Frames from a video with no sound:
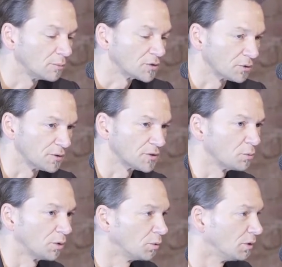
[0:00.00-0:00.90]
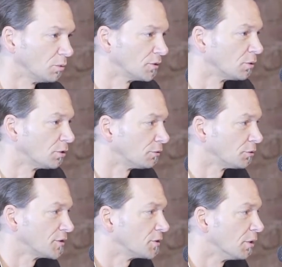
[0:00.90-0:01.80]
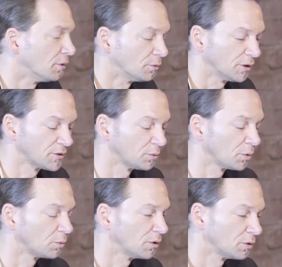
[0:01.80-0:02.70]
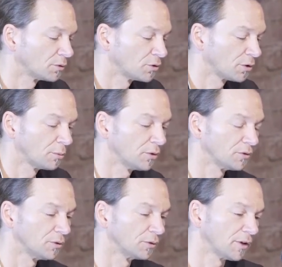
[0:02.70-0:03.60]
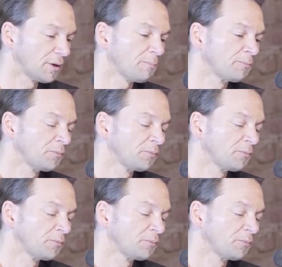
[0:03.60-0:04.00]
So this is what the whole conference is about, right? So what we are talking about the whole time.